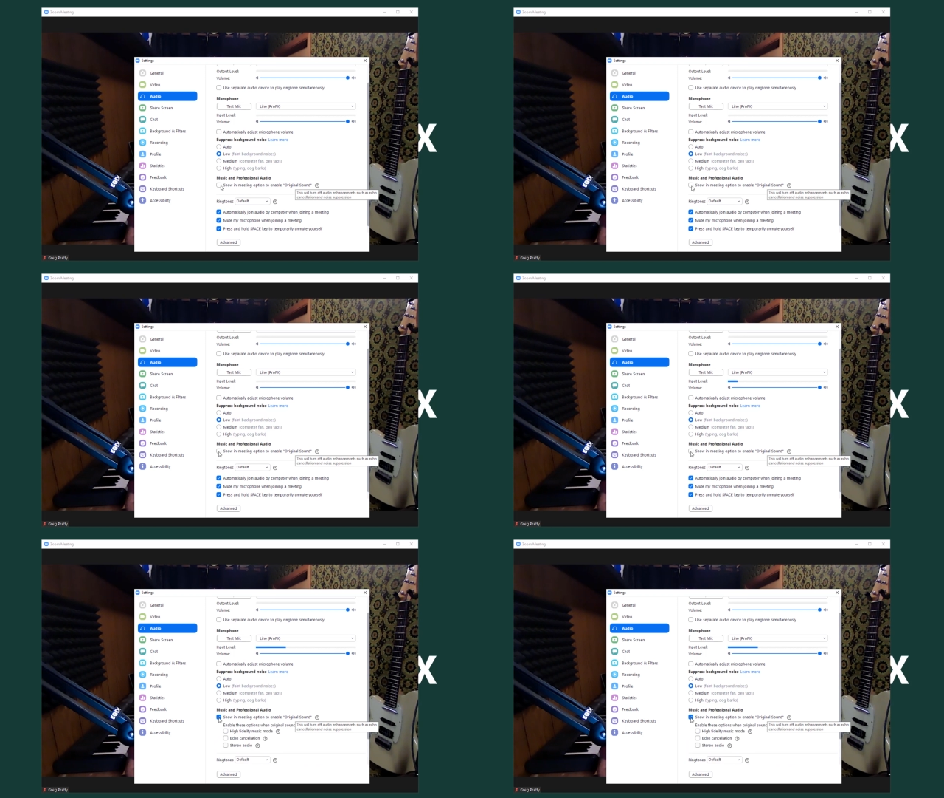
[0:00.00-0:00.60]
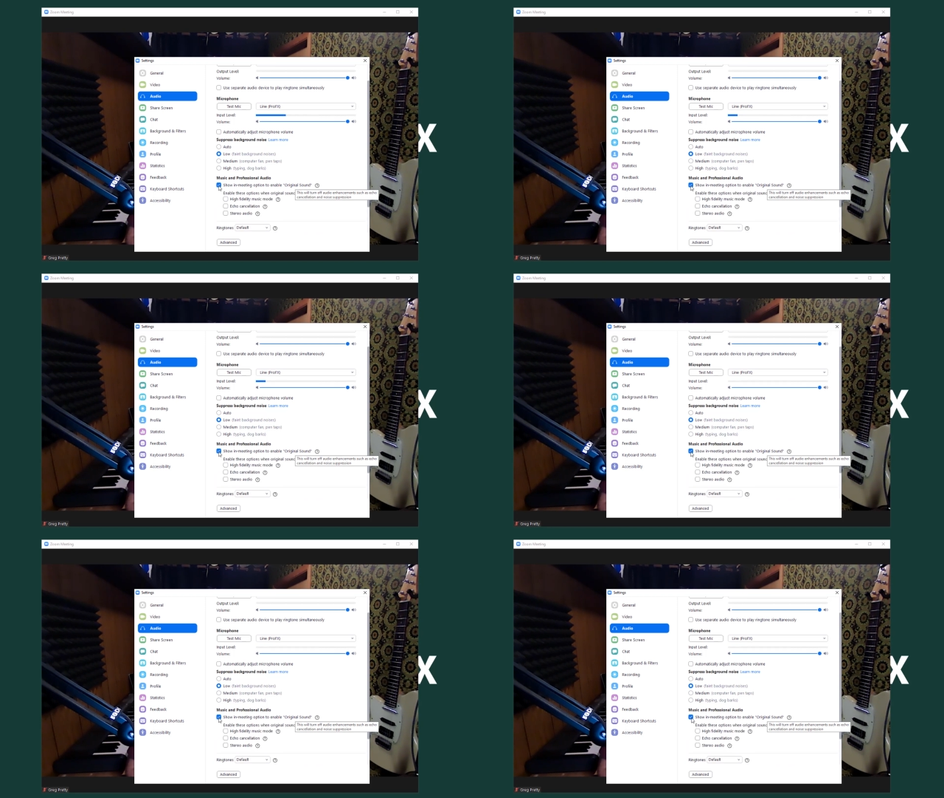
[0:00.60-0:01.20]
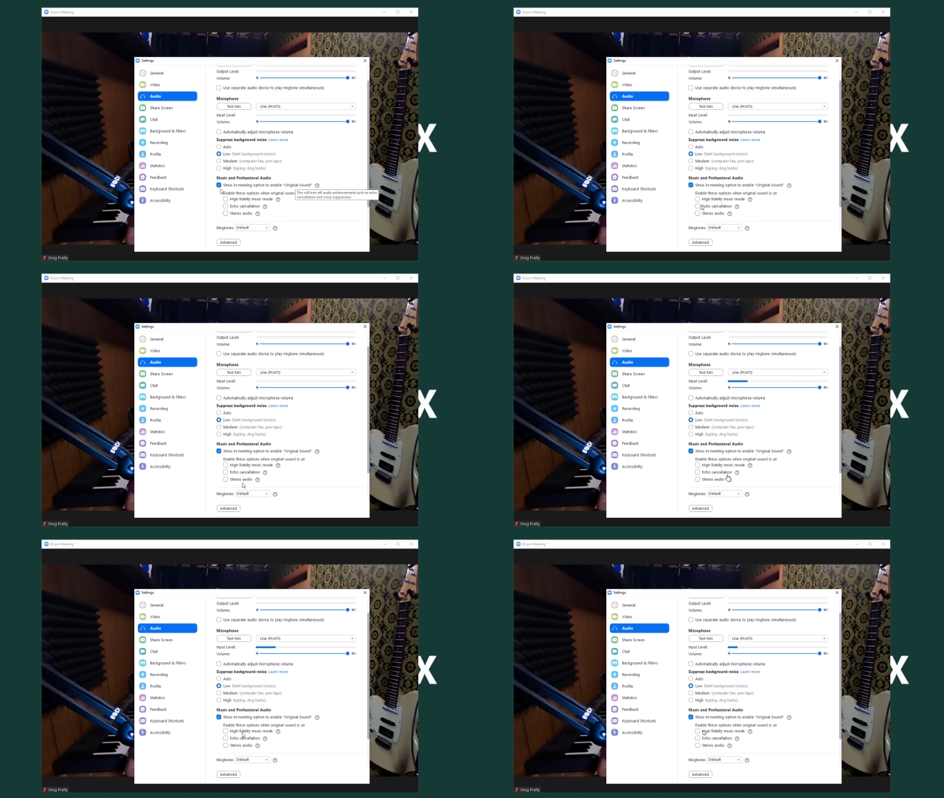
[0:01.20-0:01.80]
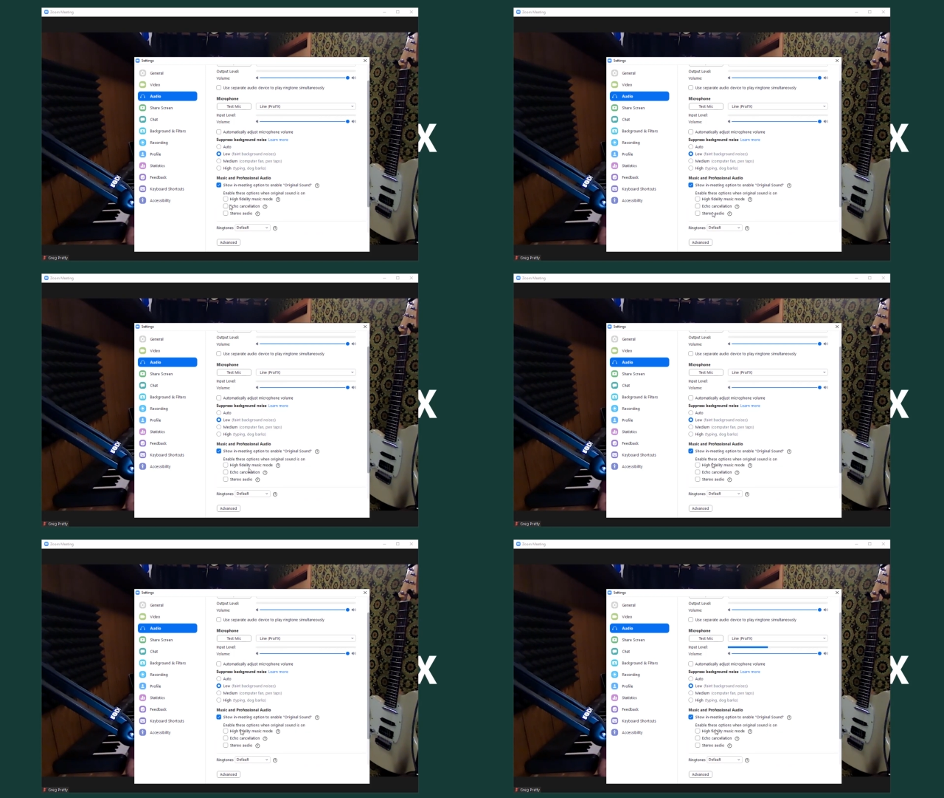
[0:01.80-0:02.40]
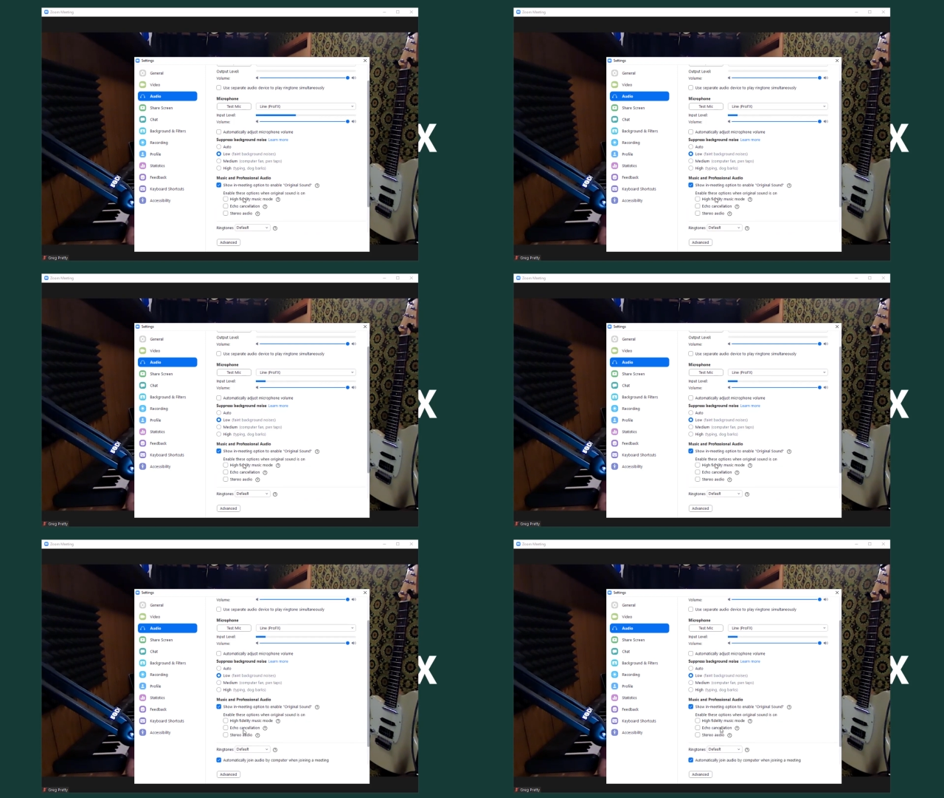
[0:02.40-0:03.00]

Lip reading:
Nobody's mouth can be seen.